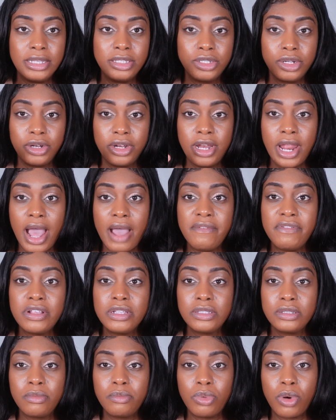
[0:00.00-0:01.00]
started having
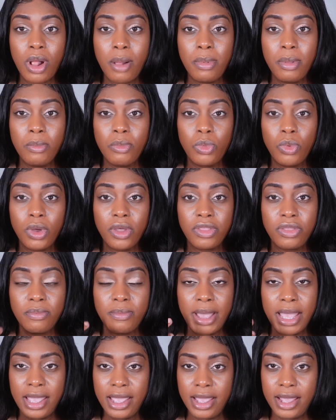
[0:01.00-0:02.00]
some problem with
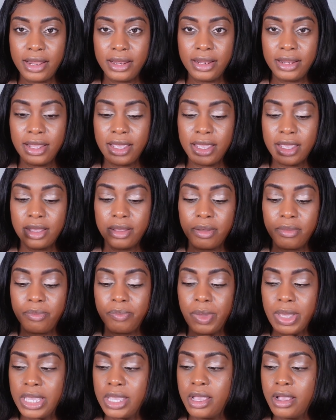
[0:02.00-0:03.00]
my hand, like
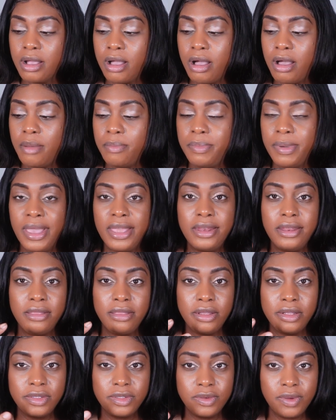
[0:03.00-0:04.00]
picking up
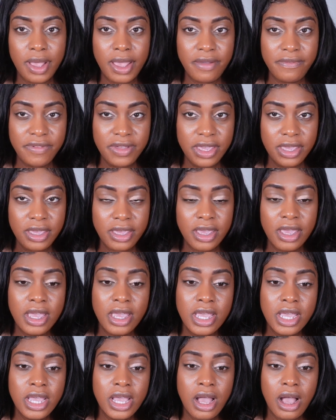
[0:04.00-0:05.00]
anything too heavy,
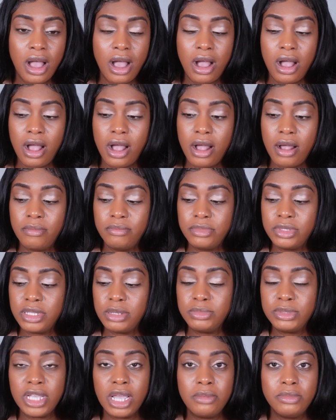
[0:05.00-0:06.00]

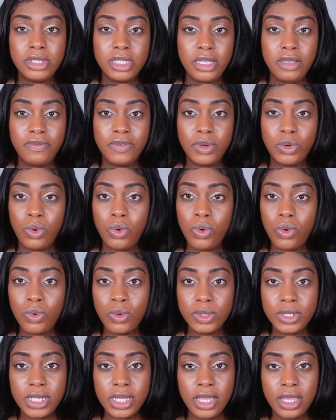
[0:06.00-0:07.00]
sometimes even
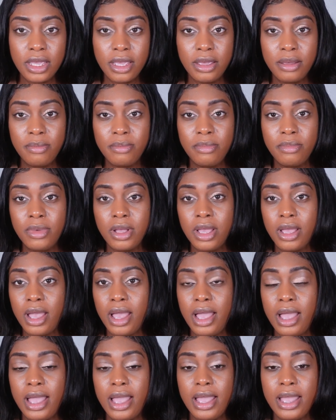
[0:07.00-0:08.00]
holding him,
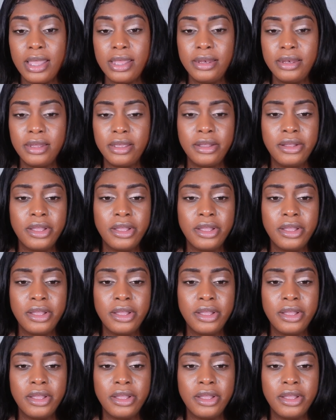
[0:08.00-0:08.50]
and